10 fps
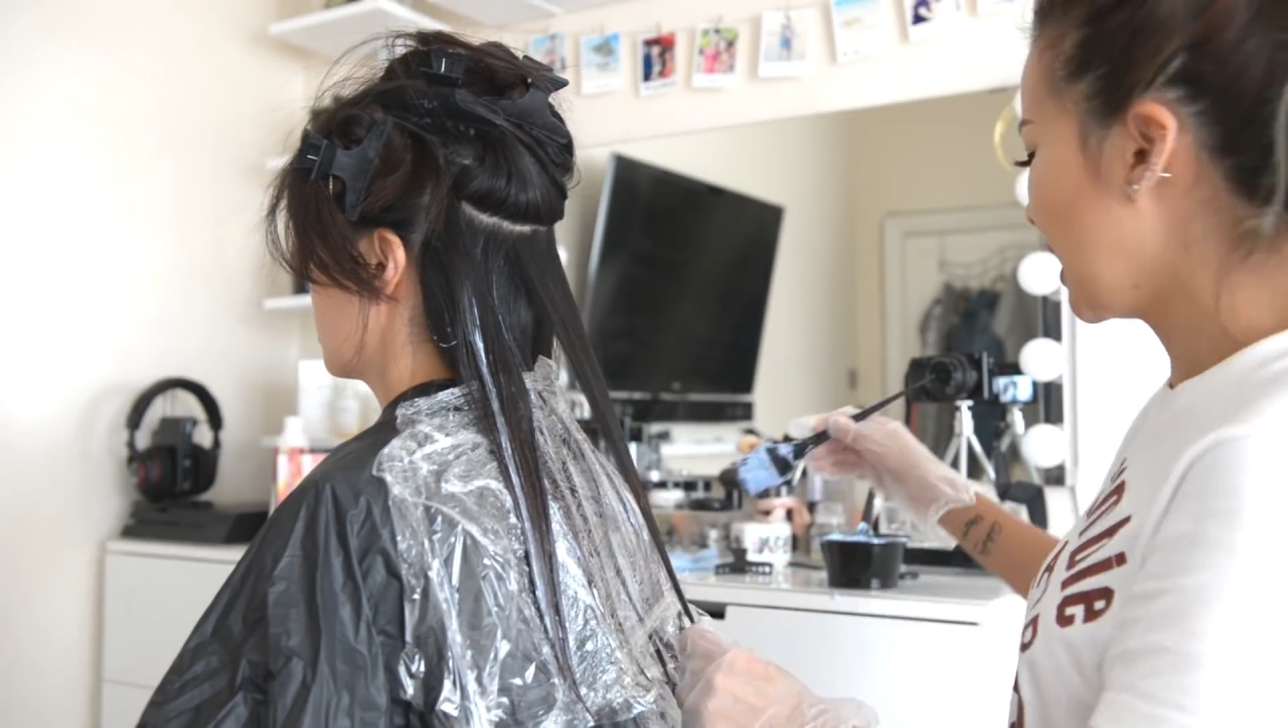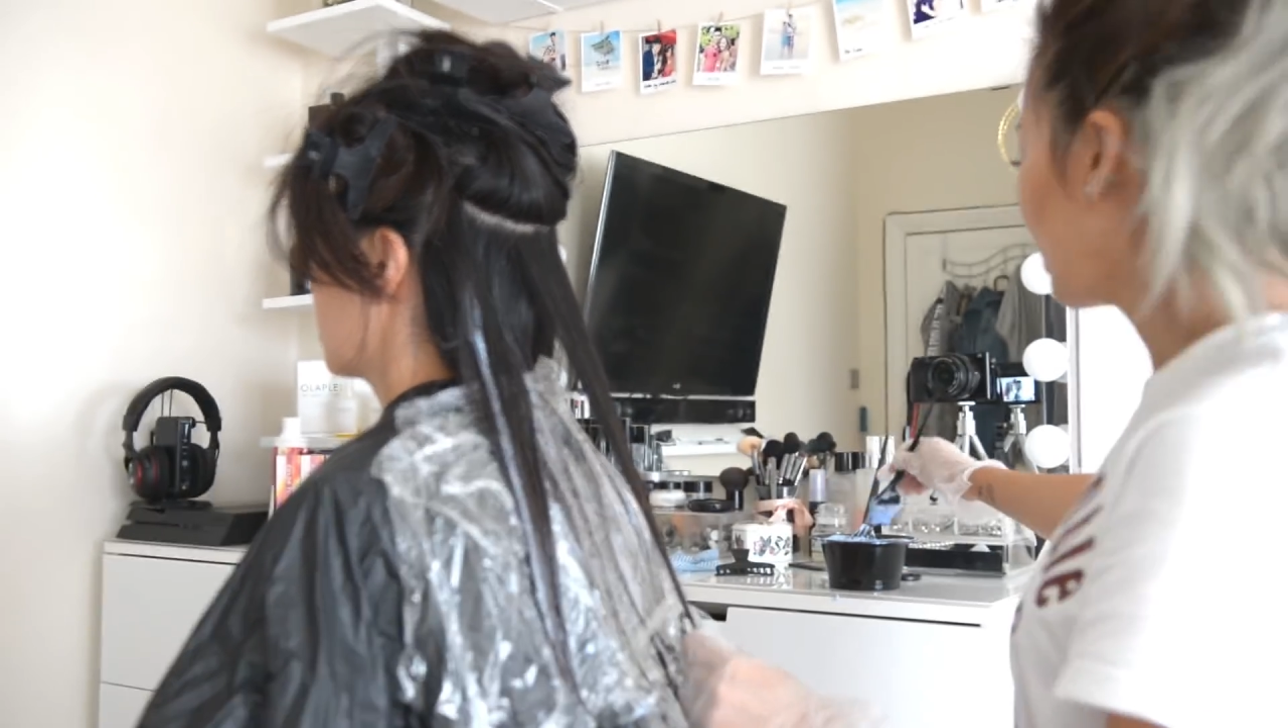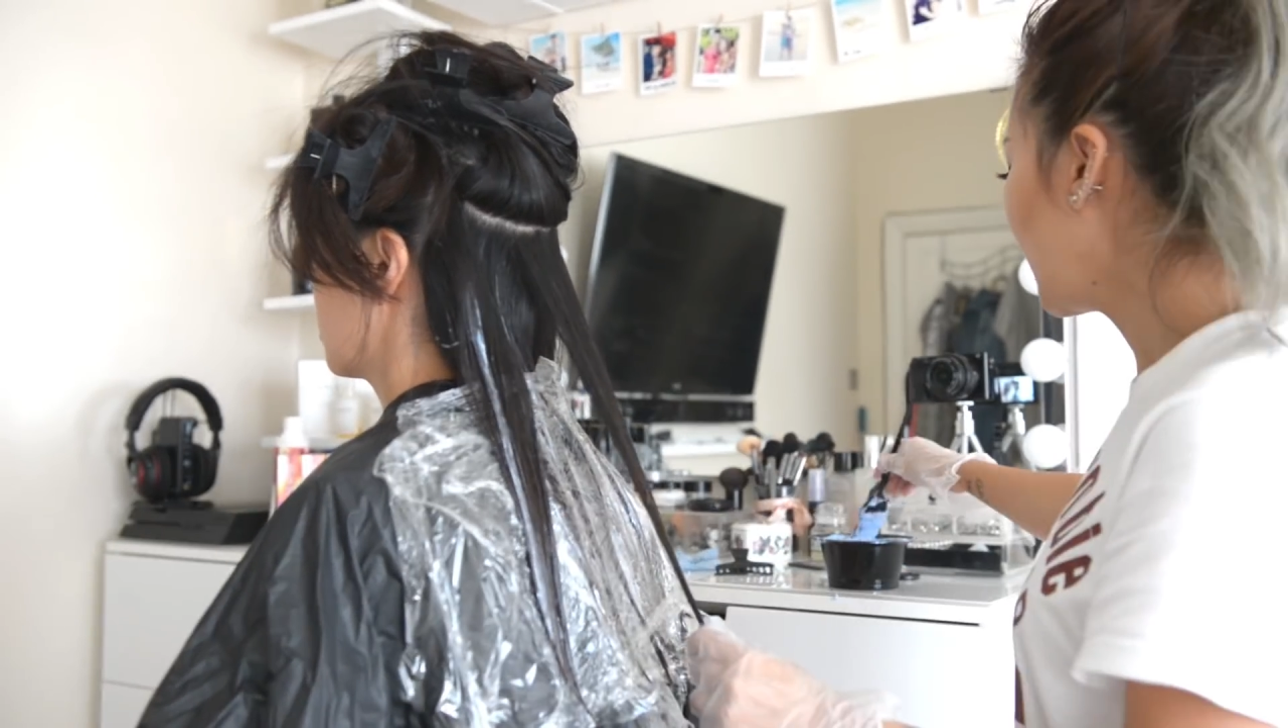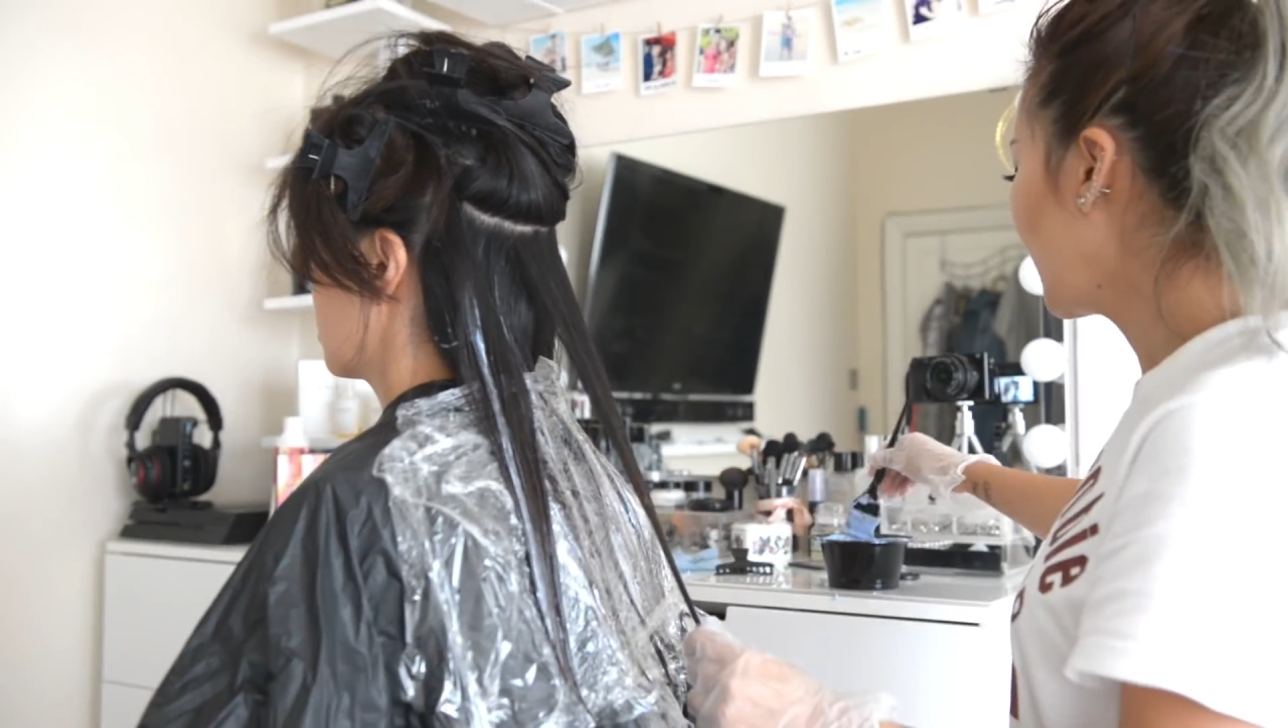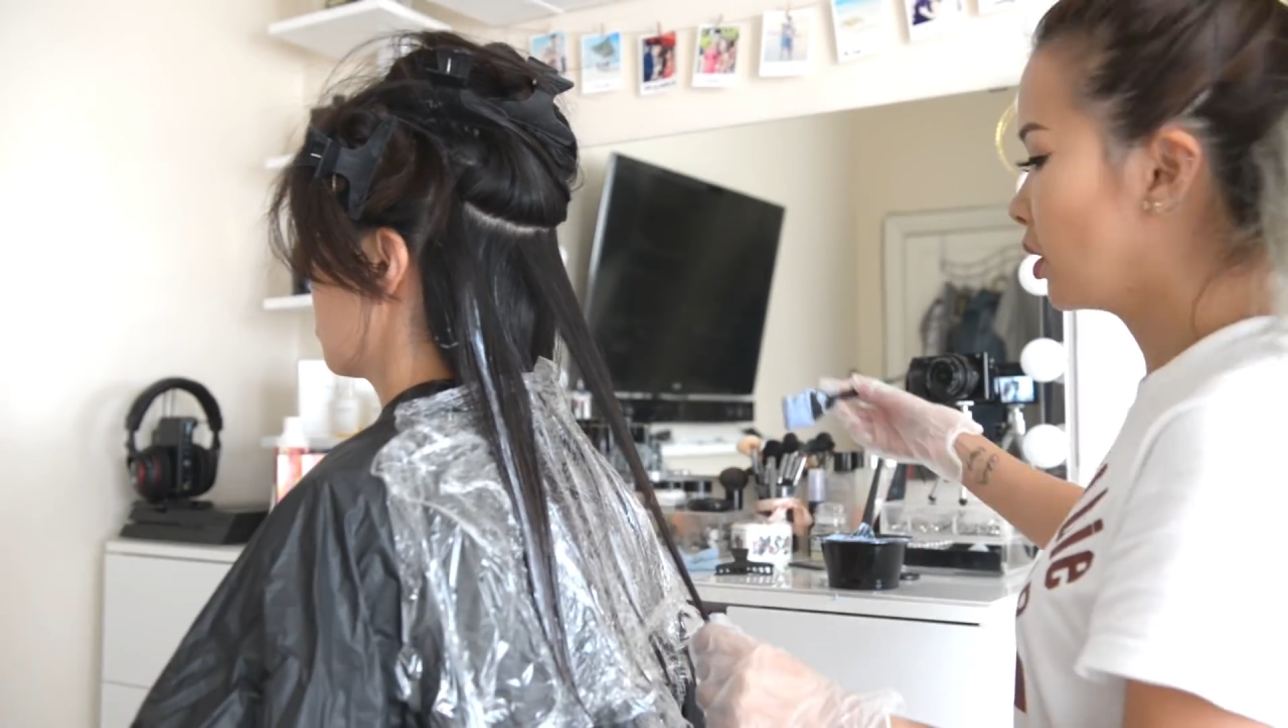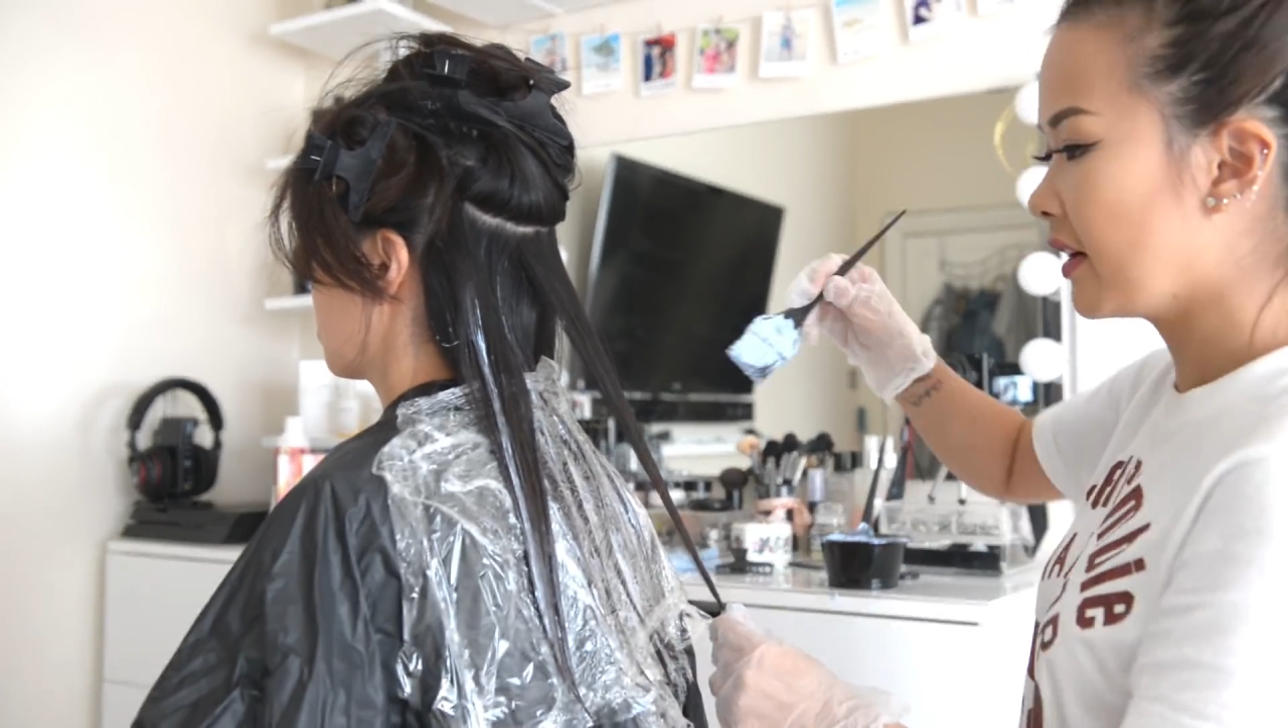section,